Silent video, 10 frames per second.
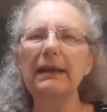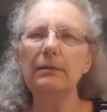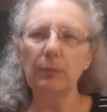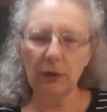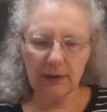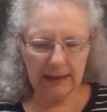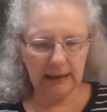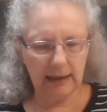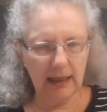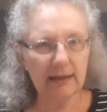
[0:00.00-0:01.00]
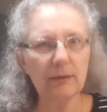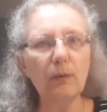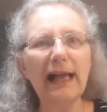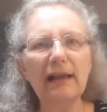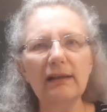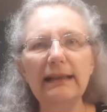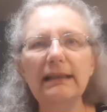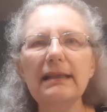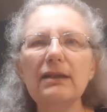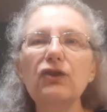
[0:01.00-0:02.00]
in person as well and
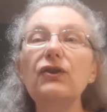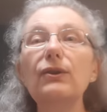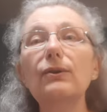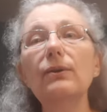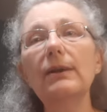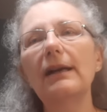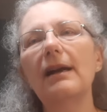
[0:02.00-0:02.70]
it's to